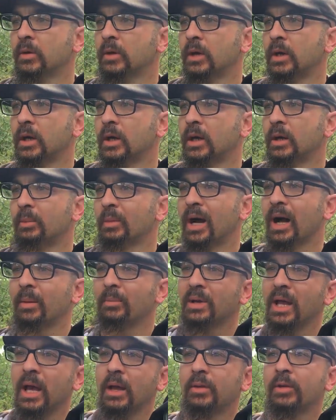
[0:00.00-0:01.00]
I'm
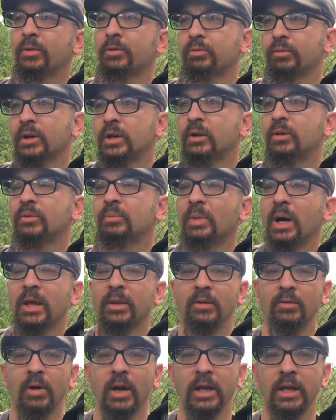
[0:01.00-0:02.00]
not thrilled by
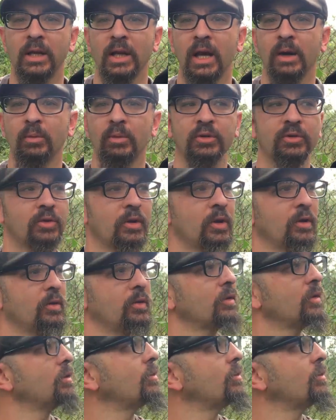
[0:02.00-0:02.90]
the lighting. I wish that the